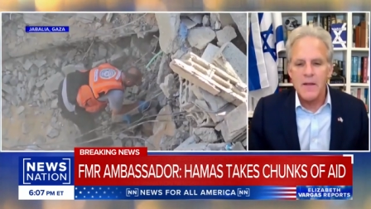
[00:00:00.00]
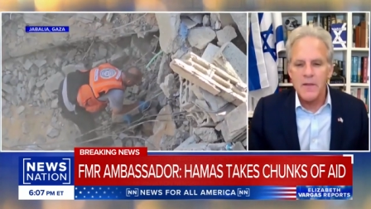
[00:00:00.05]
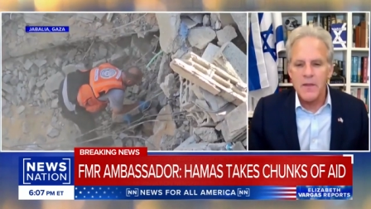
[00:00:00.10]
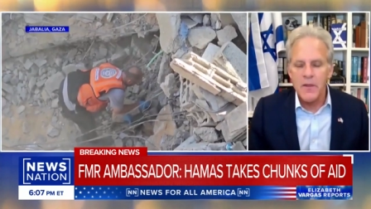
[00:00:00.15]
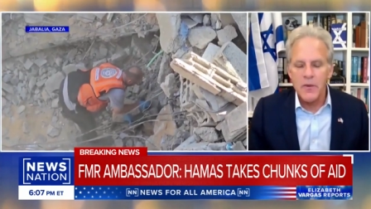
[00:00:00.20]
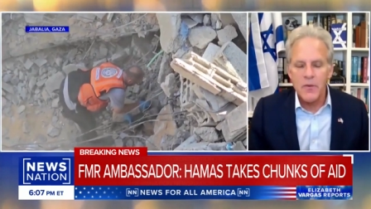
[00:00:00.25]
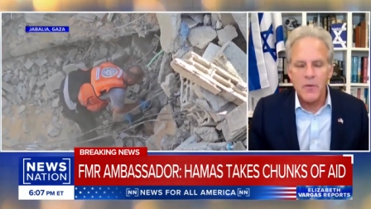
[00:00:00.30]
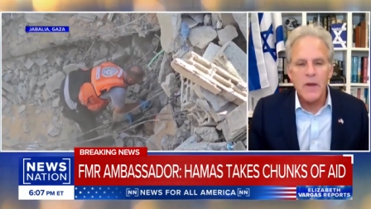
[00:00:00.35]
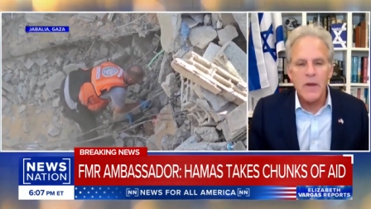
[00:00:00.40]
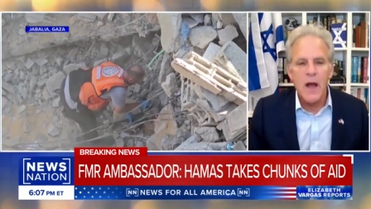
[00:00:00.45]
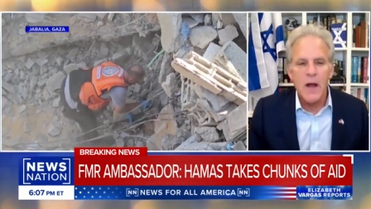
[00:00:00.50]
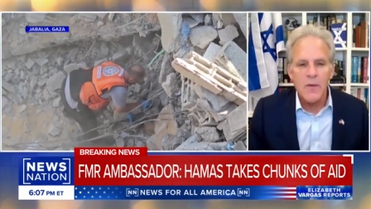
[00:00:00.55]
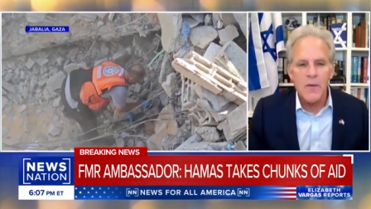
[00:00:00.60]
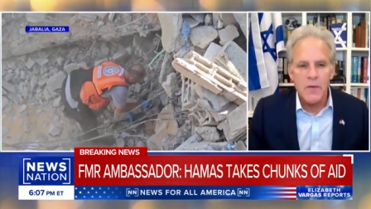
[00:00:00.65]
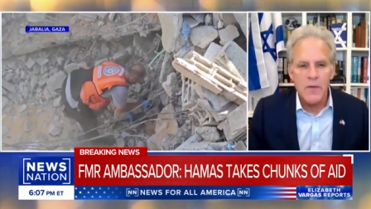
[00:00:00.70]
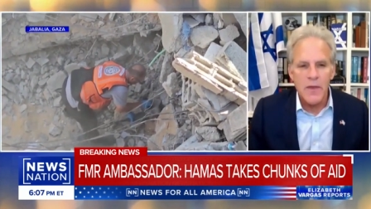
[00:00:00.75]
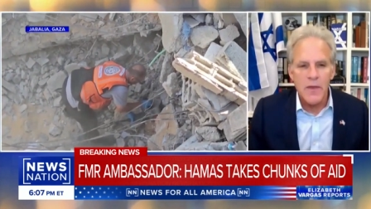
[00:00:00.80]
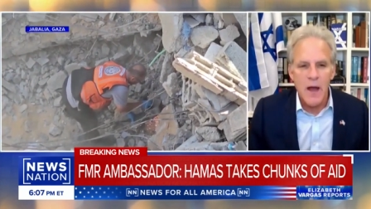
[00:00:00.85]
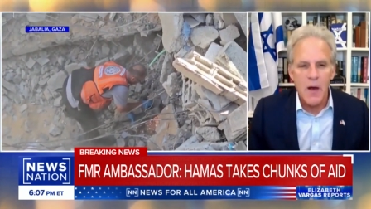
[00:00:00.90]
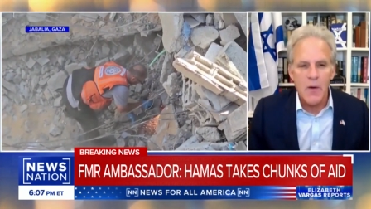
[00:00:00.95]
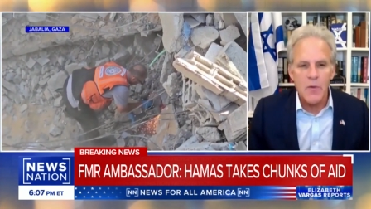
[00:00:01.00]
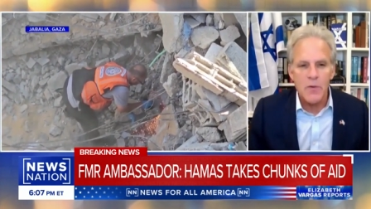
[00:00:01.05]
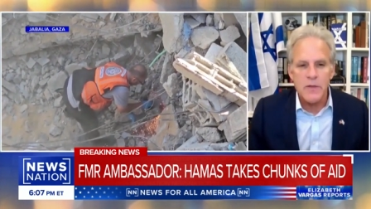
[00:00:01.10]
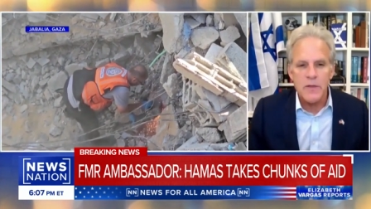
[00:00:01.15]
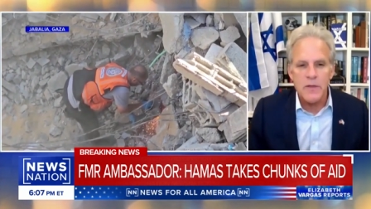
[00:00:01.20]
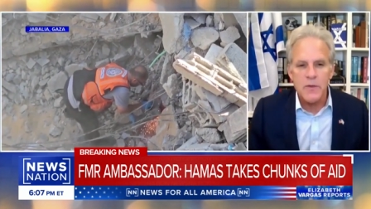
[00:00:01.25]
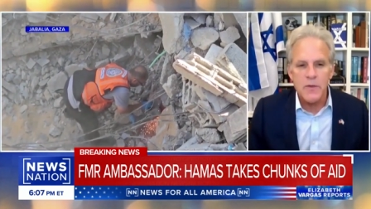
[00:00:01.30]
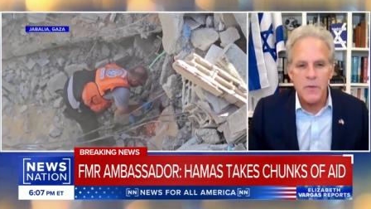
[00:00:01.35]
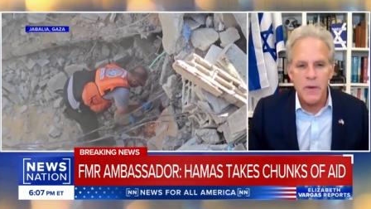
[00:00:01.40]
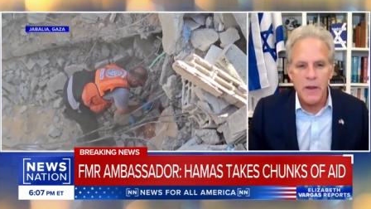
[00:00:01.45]
the
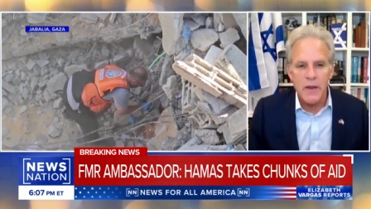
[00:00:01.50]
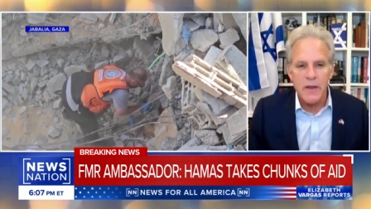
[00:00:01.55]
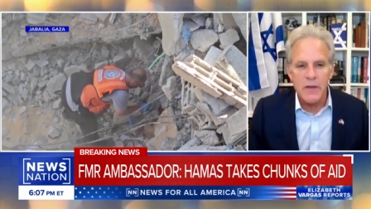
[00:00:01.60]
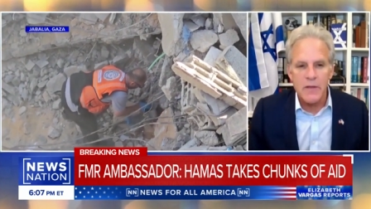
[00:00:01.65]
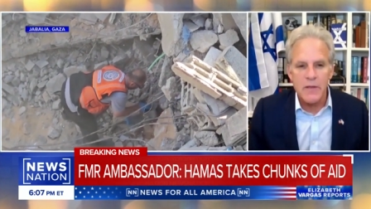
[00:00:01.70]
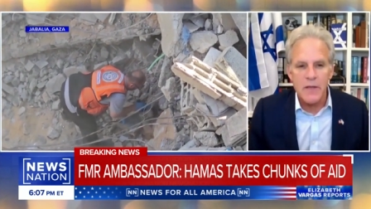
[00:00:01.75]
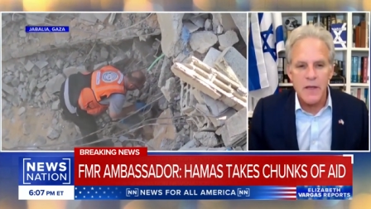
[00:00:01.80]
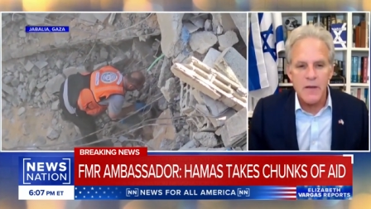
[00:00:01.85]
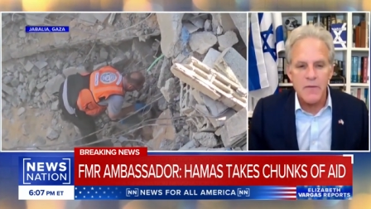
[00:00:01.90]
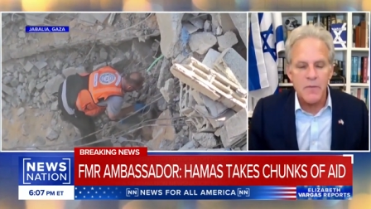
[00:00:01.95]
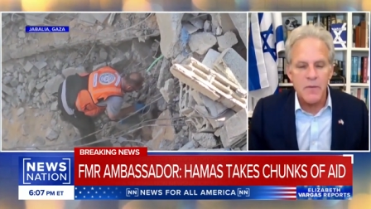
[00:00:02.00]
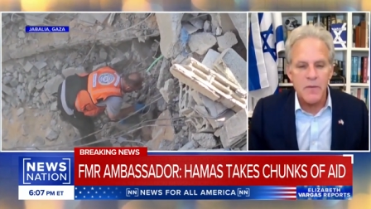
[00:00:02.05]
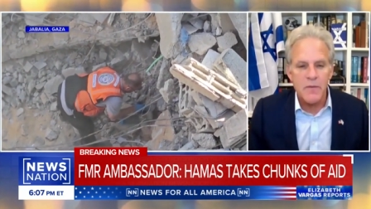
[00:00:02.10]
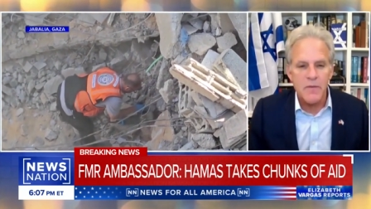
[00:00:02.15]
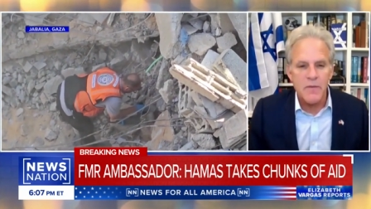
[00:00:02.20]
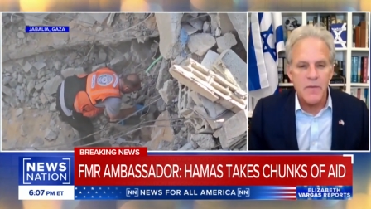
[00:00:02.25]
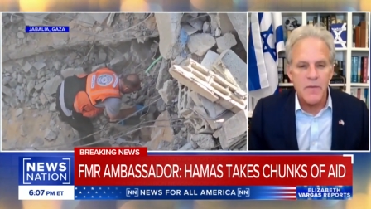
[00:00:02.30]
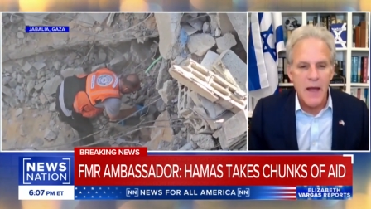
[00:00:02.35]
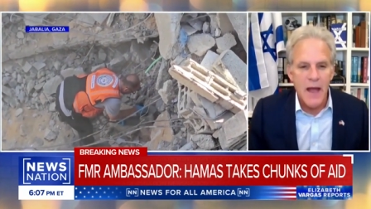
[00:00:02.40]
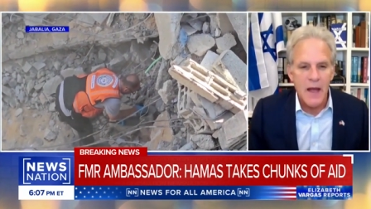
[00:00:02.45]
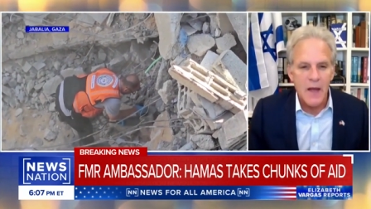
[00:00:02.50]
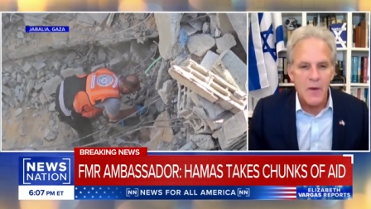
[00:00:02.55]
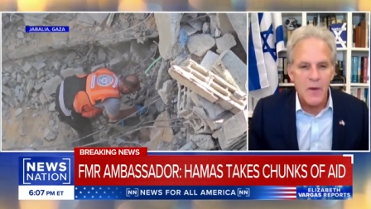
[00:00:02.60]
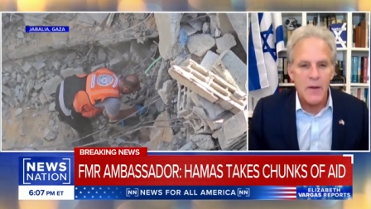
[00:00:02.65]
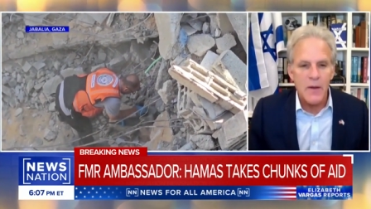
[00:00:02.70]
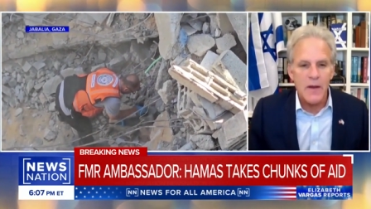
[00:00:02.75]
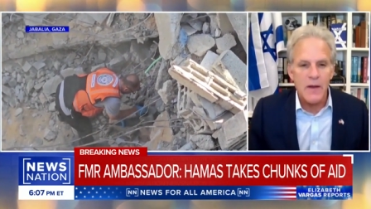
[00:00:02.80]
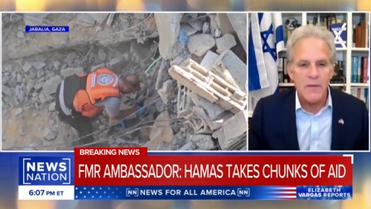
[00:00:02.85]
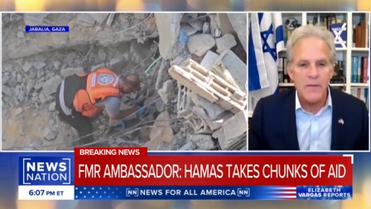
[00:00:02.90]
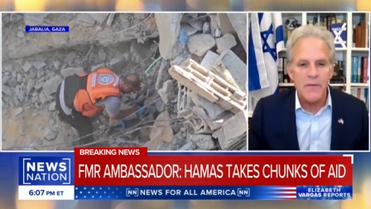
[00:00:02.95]
300,000 Israelis that have been
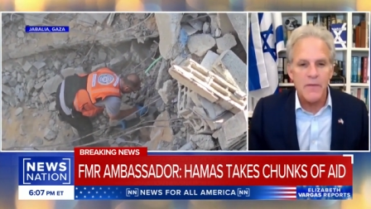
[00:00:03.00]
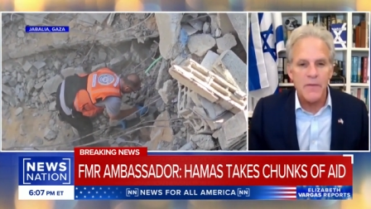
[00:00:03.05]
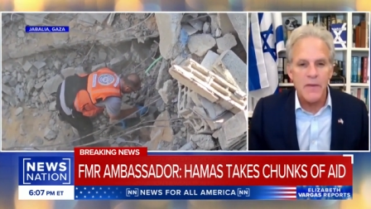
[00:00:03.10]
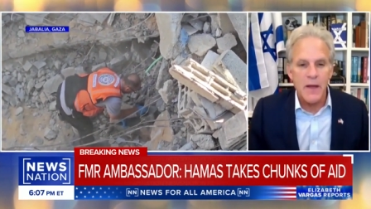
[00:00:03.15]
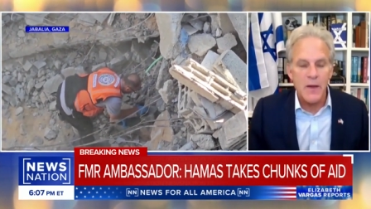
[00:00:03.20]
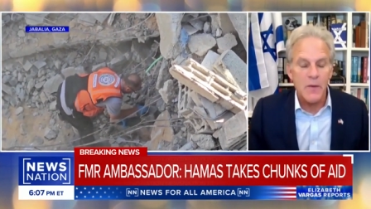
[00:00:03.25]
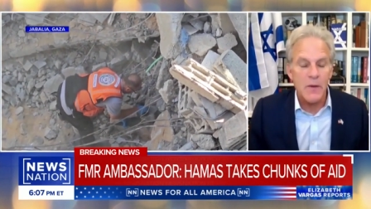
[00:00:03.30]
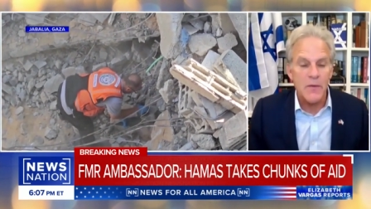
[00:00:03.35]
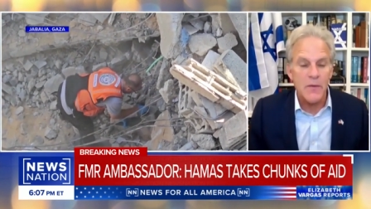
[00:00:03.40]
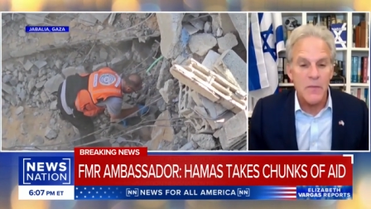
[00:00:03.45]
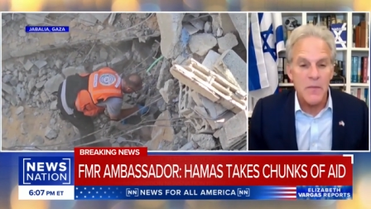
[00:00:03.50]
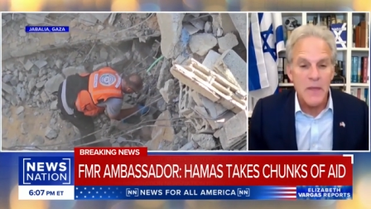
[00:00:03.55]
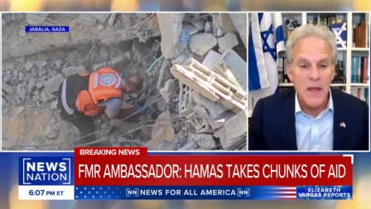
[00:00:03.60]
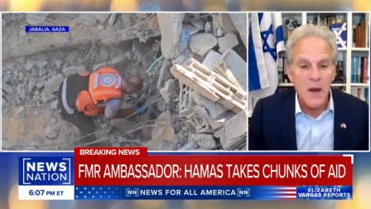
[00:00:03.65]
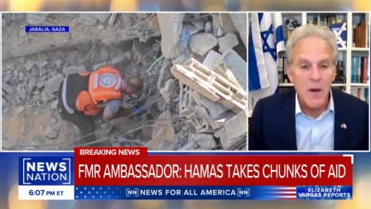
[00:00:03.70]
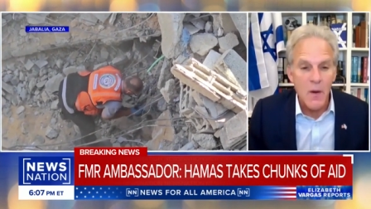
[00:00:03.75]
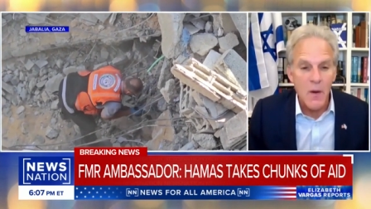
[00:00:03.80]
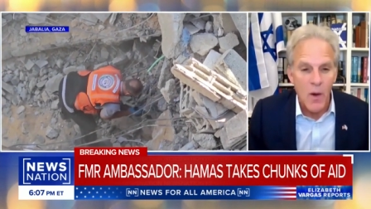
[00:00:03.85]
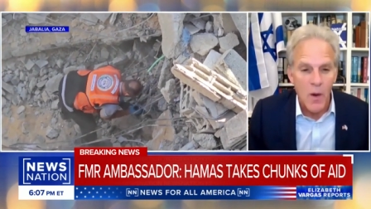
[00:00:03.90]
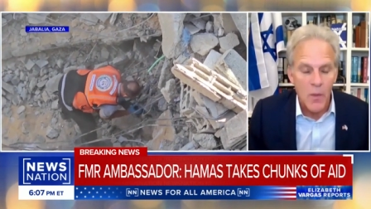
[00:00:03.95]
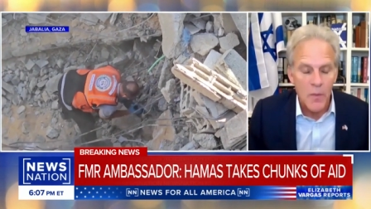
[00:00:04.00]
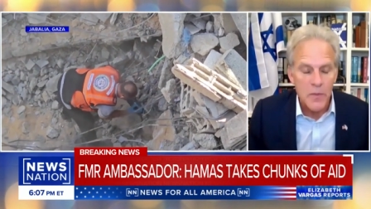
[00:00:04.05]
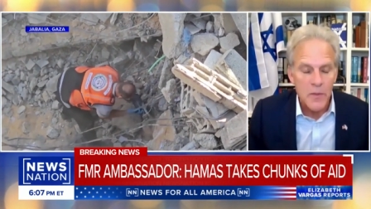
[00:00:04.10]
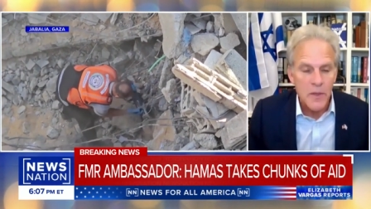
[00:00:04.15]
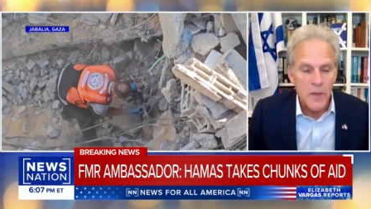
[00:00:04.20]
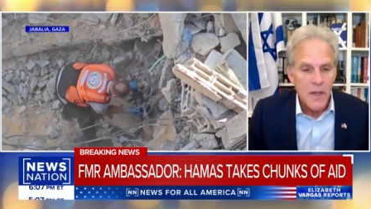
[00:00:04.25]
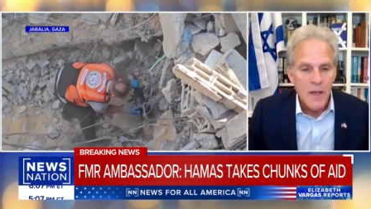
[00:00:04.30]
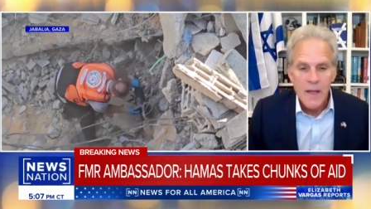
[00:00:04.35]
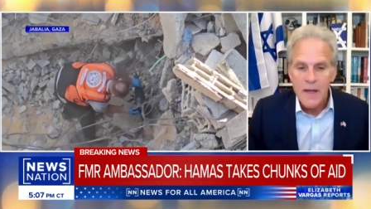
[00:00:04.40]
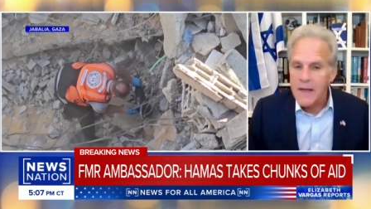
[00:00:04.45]
evacuated from their
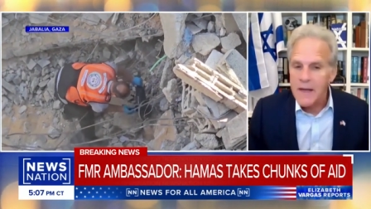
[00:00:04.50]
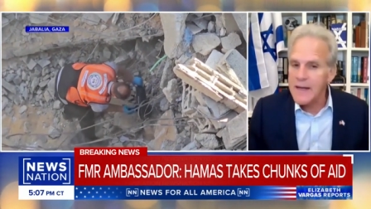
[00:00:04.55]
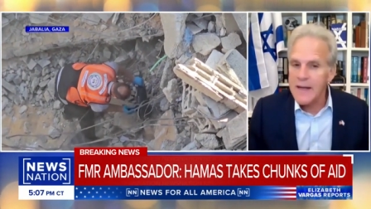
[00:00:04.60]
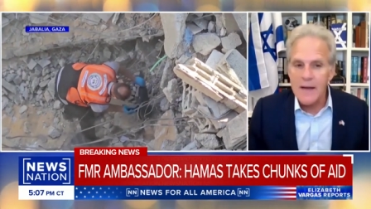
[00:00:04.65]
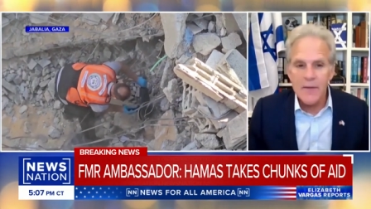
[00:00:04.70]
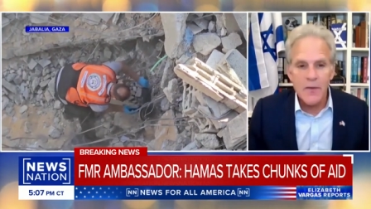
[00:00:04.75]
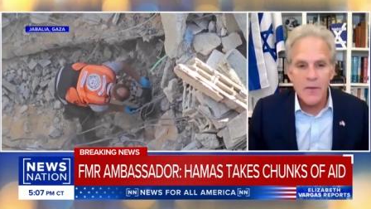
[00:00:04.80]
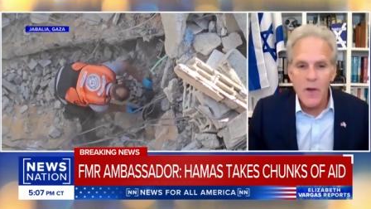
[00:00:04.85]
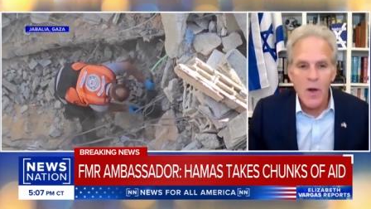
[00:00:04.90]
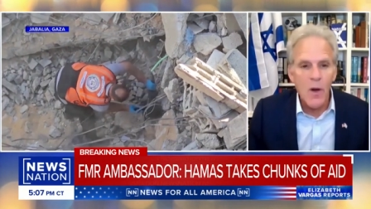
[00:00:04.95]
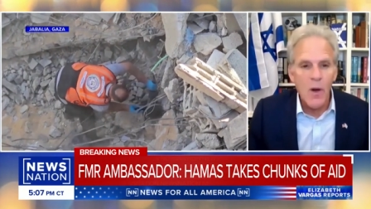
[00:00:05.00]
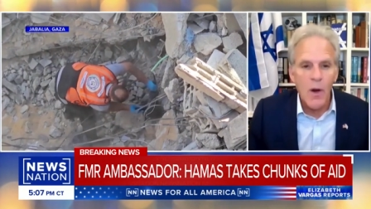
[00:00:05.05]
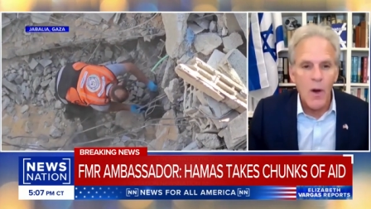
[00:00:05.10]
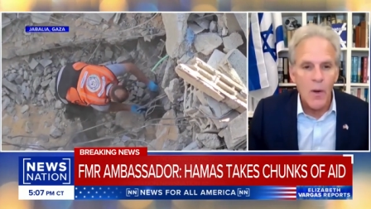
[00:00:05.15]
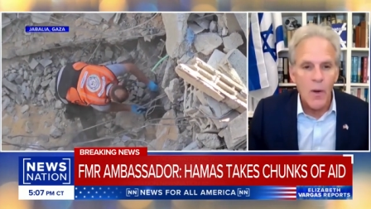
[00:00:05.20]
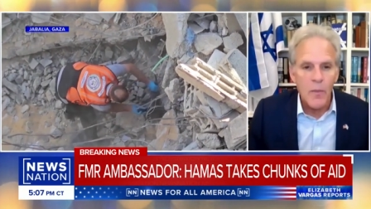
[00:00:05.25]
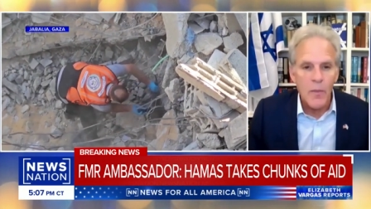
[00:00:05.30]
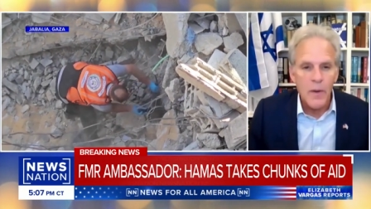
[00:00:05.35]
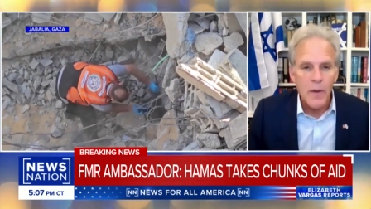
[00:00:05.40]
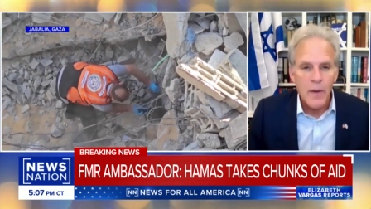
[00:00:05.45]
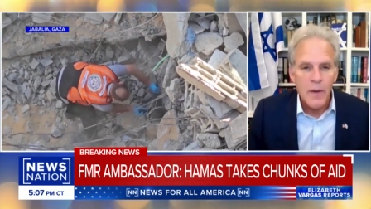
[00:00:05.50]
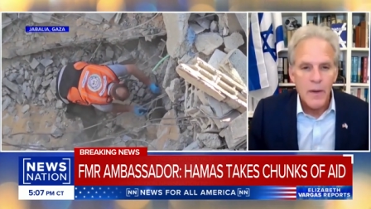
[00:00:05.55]
homes can never go home.